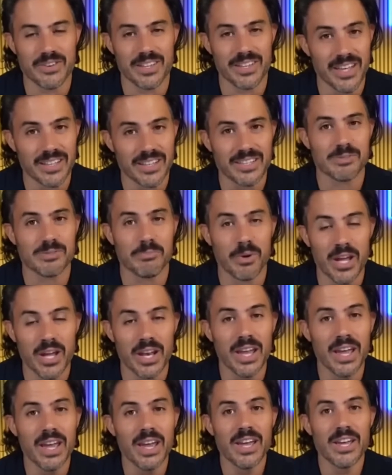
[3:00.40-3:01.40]
like this, but
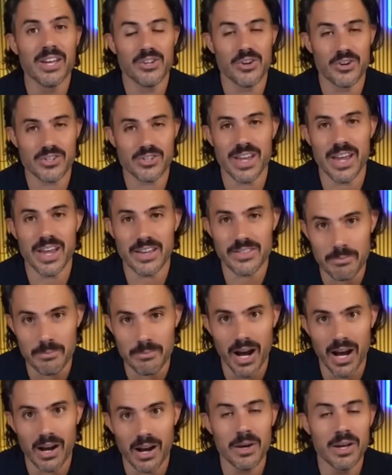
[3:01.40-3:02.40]
you're saying the
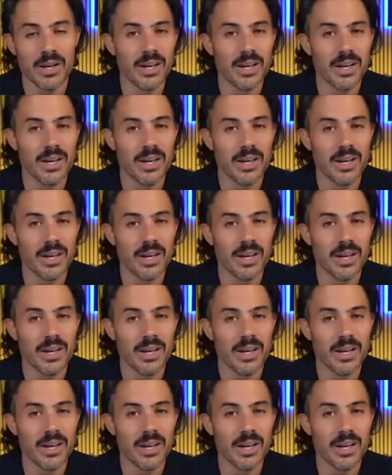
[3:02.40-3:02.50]
mob,